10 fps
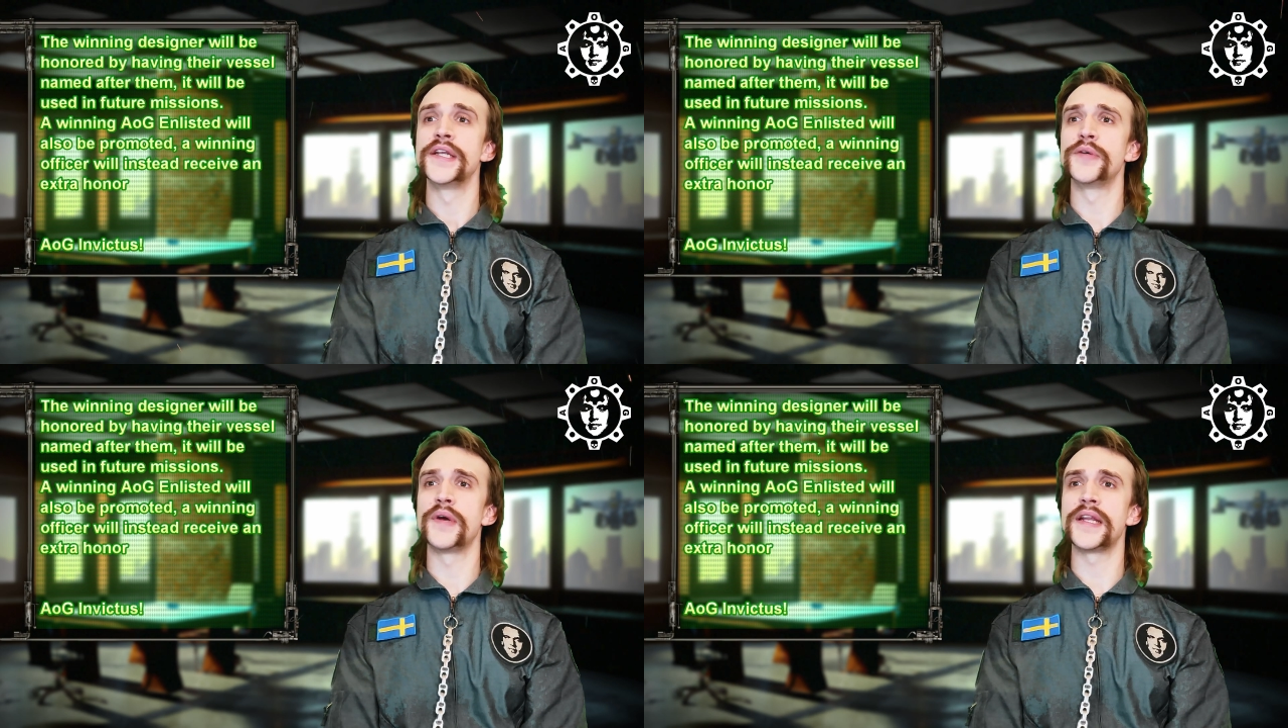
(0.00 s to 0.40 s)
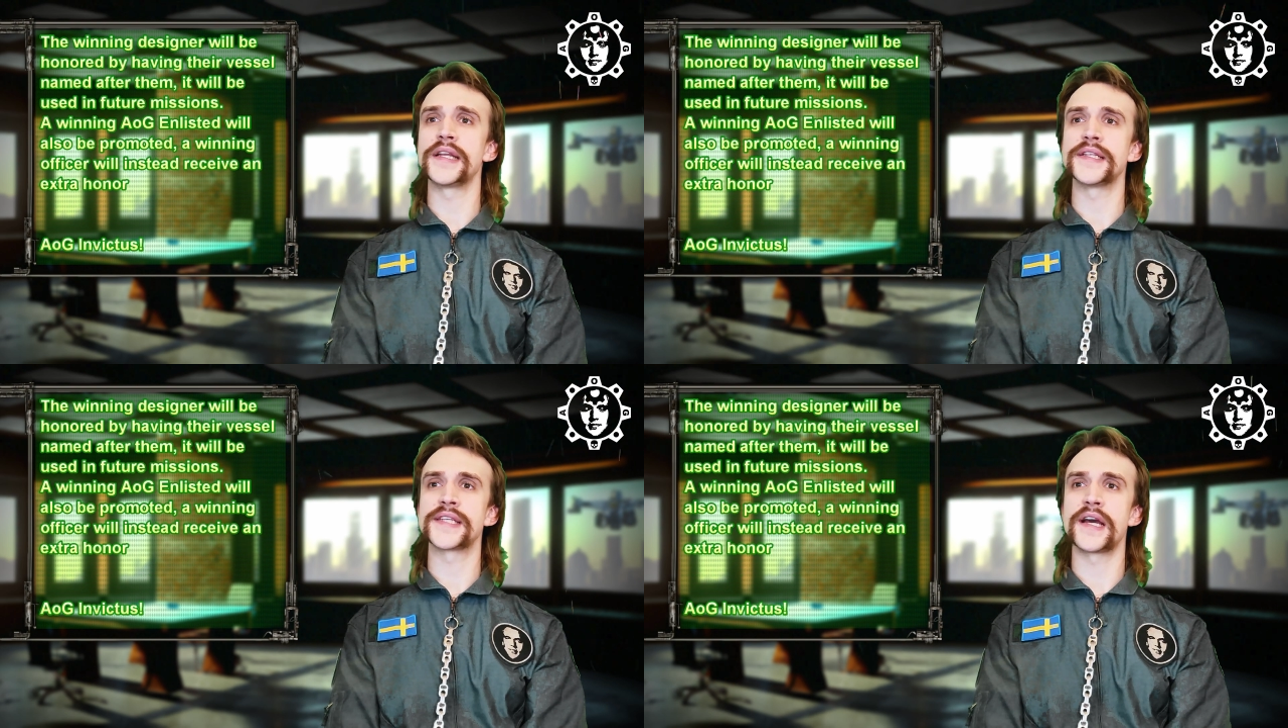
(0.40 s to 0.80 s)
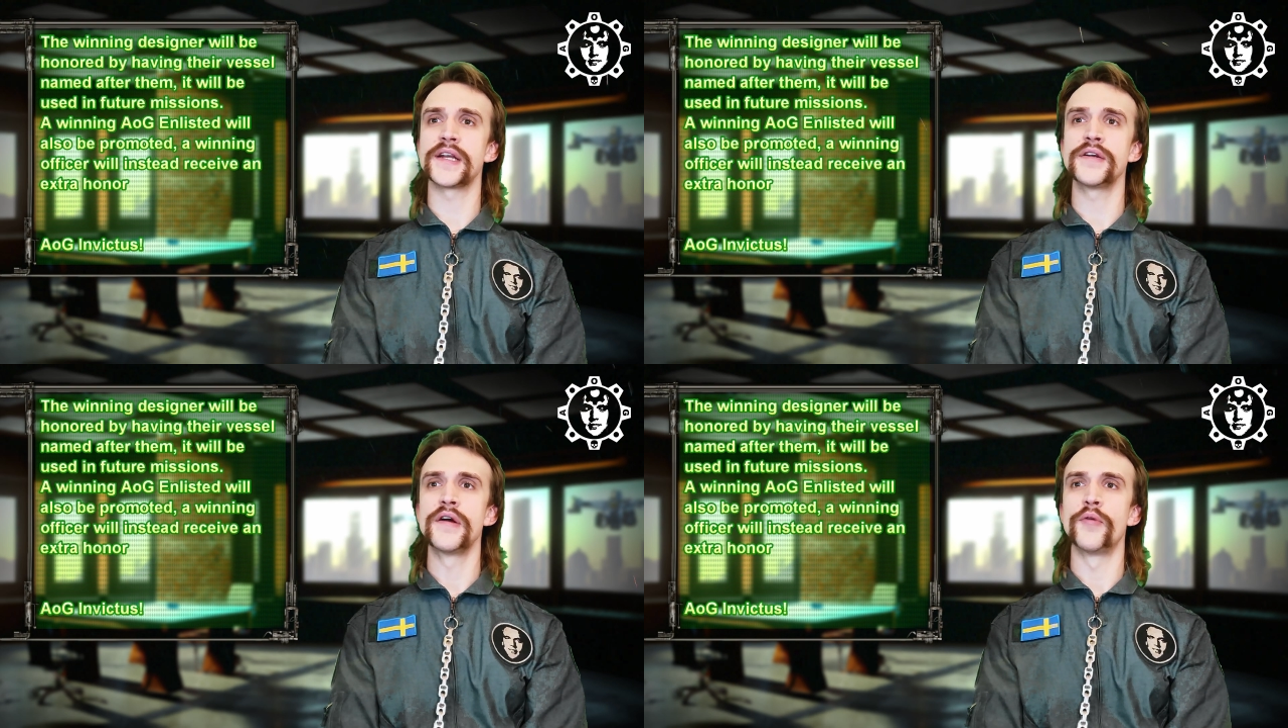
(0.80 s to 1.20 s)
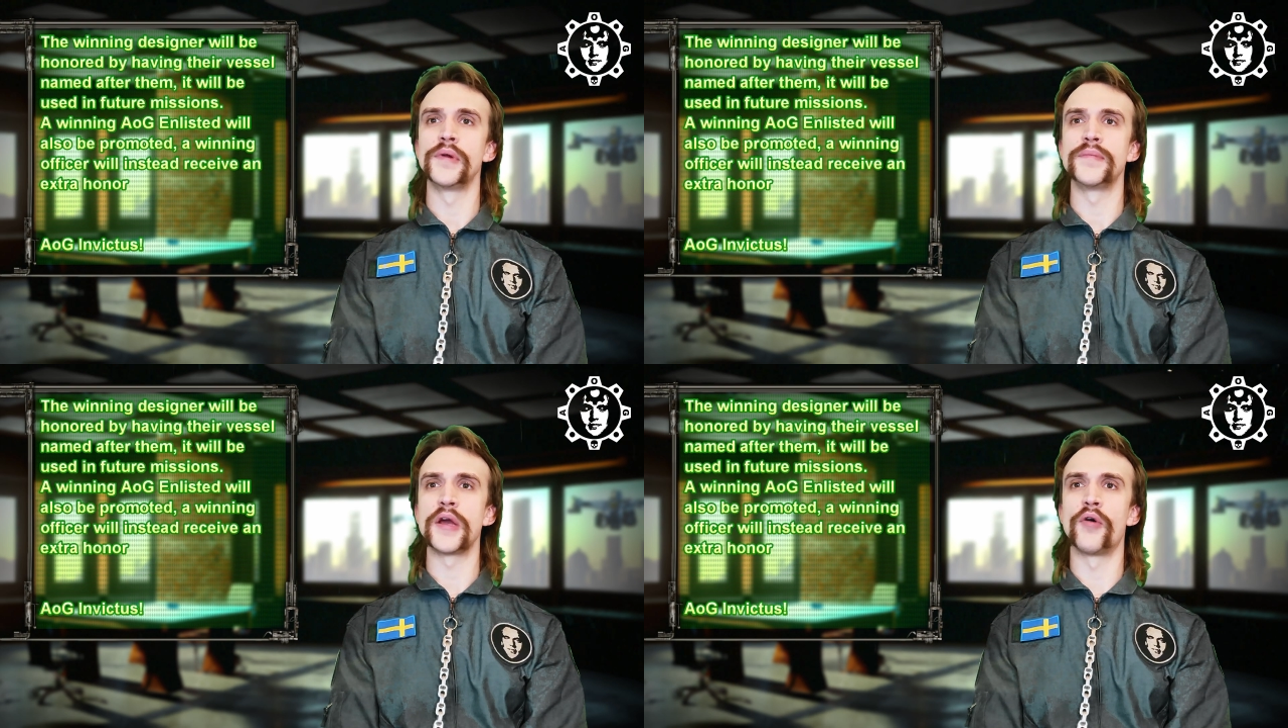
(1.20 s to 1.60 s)
The winning designer
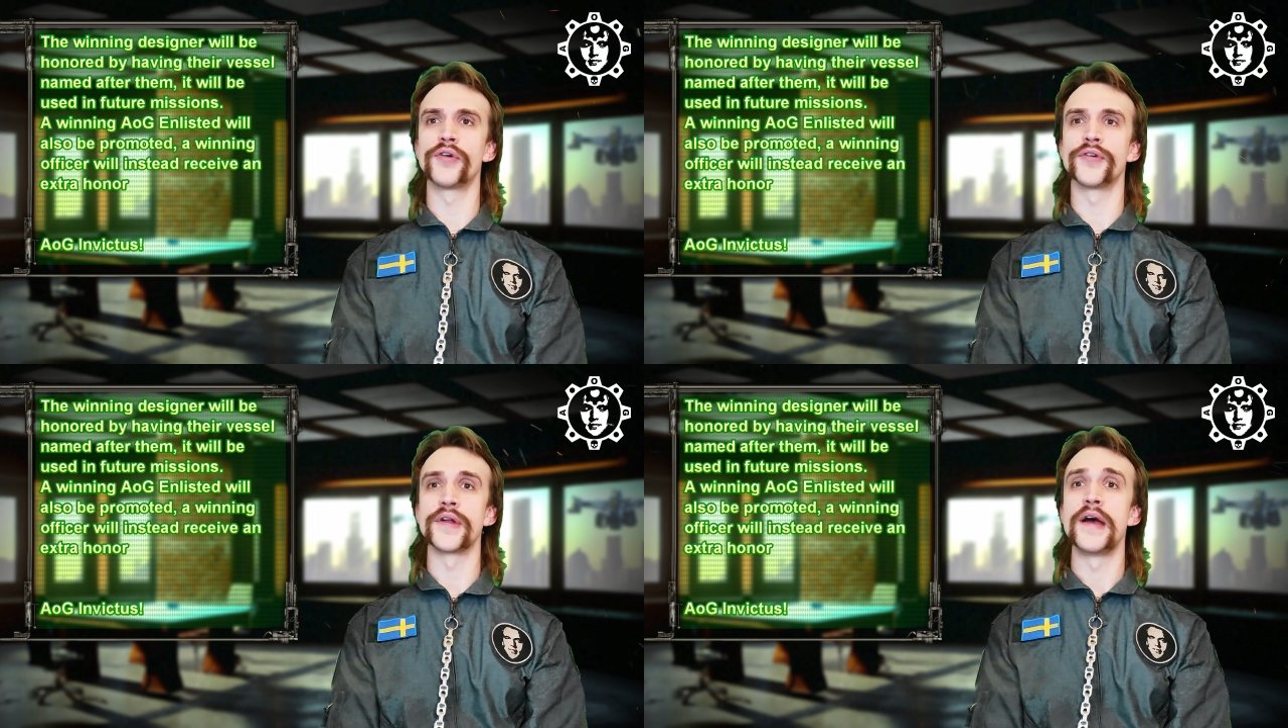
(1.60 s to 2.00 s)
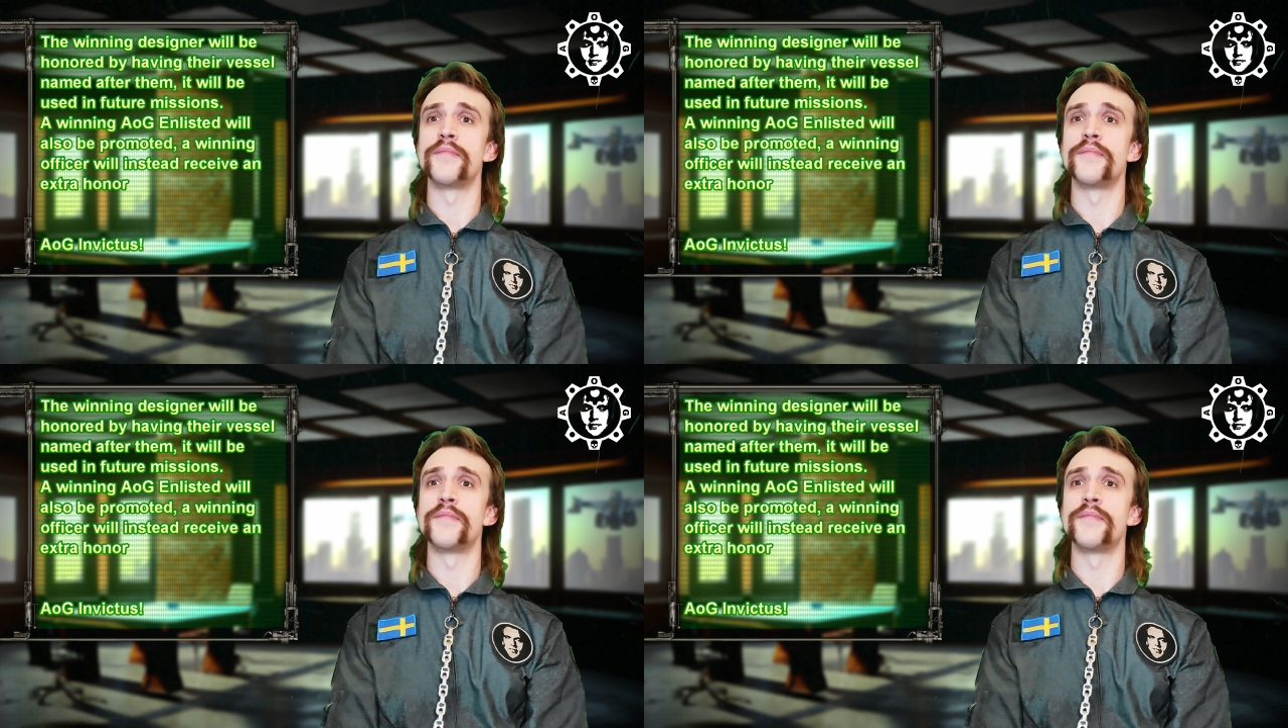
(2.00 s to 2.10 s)
will be honored